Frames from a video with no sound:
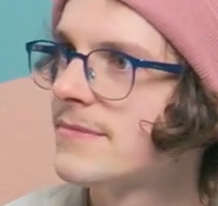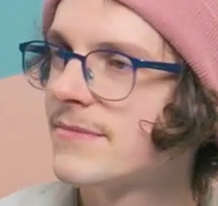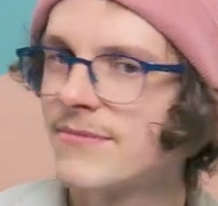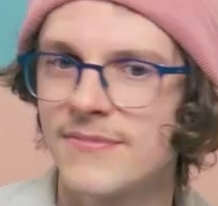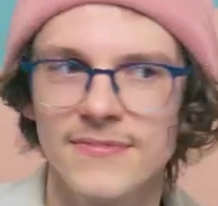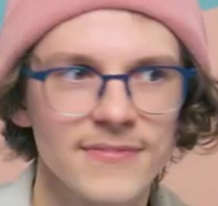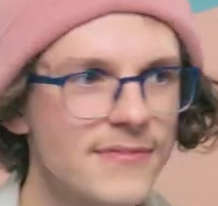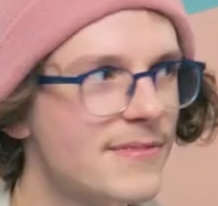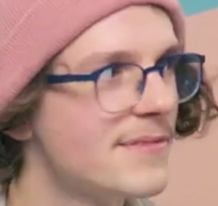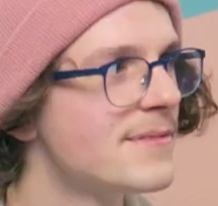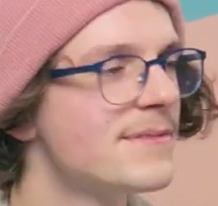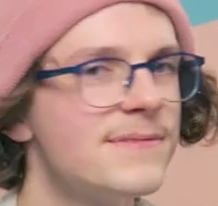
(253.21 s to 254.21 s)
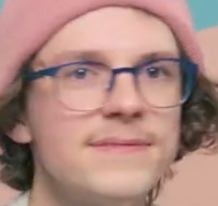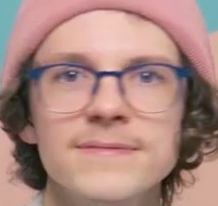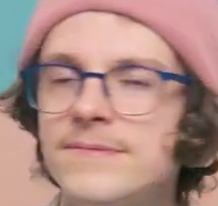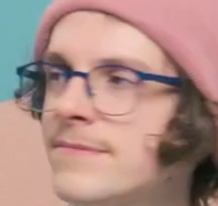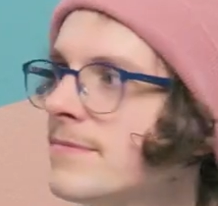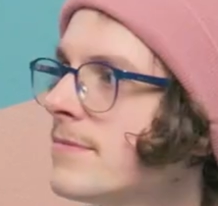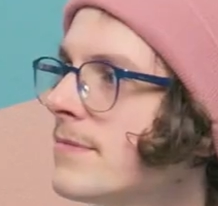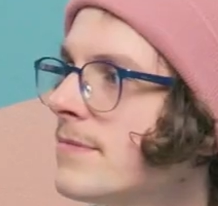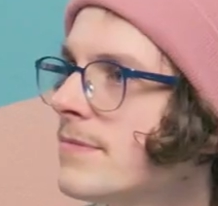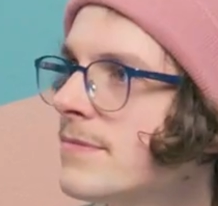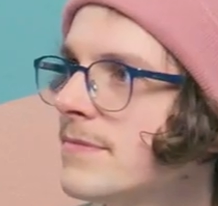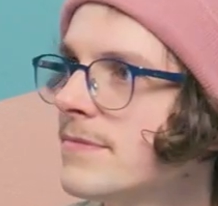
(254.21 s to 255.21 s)

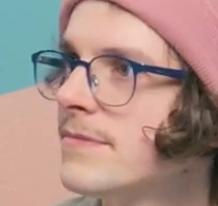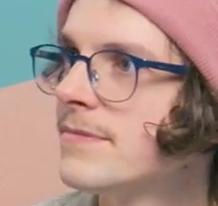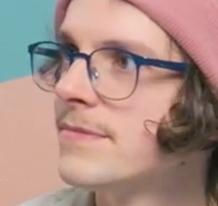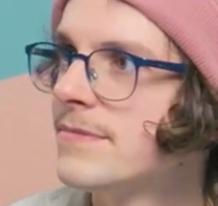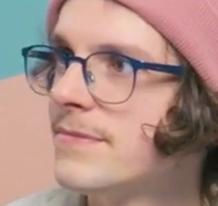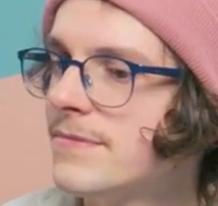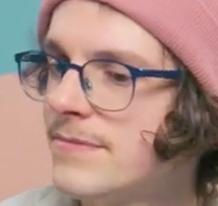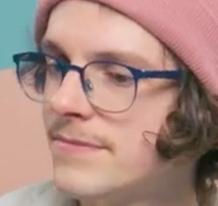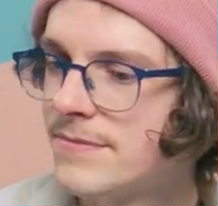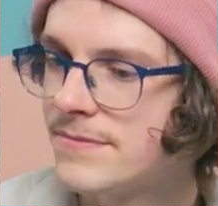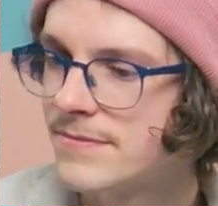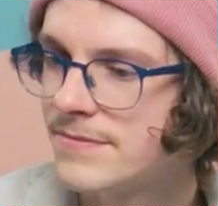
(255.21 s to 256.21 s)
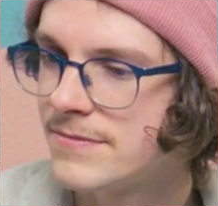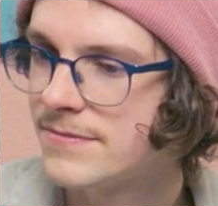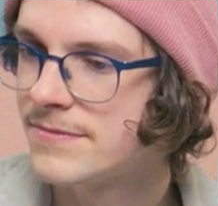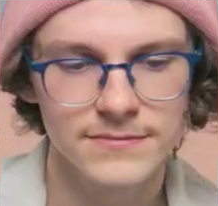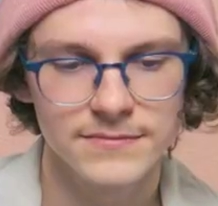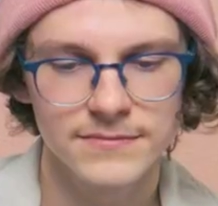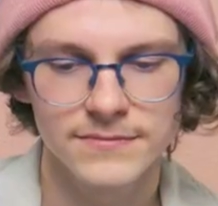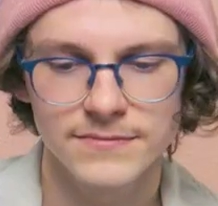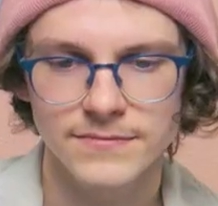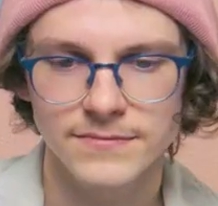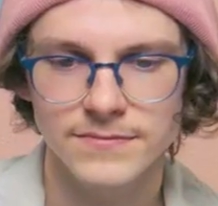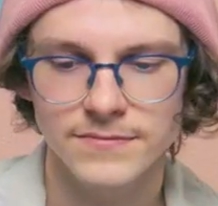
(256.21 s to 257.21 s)

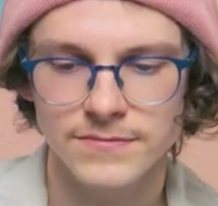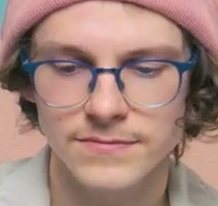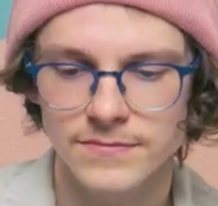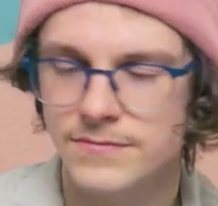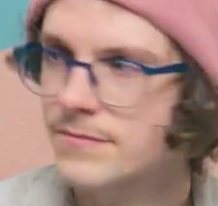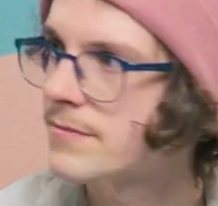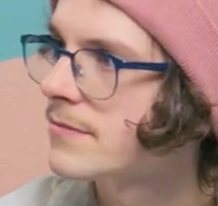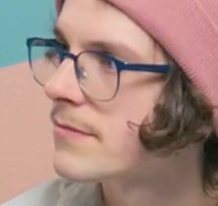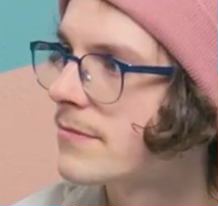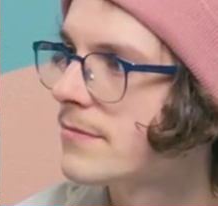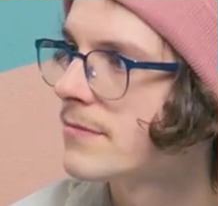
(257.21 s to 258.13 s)
(not speaking)